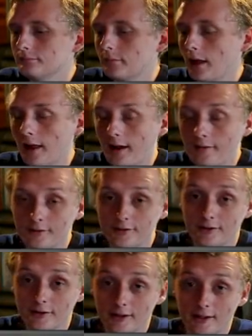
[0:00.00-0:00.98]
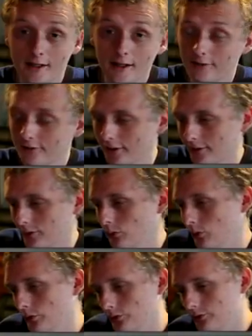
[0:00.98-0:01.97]
Well, obviously he has Necker
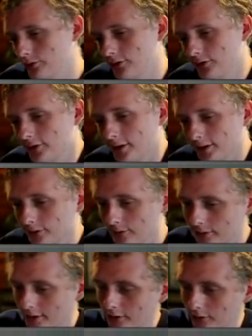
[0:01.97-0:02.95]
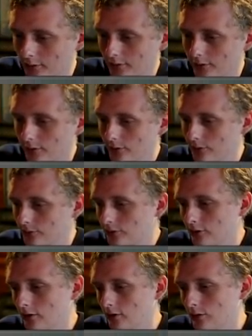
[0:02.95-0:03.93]
Warriors in his hand, so killing one of
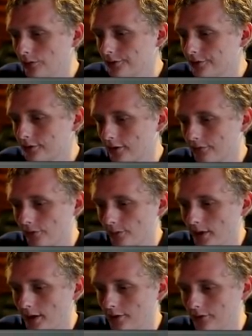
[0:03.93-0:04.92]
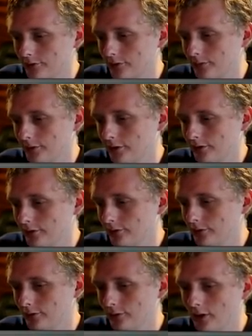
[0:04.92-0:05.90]
those, wasting off in a buy or something to kill
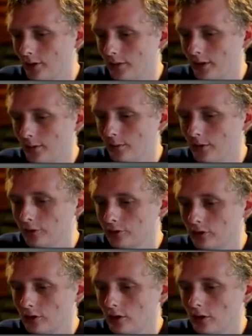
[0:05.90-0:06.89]
isn't going to help out much.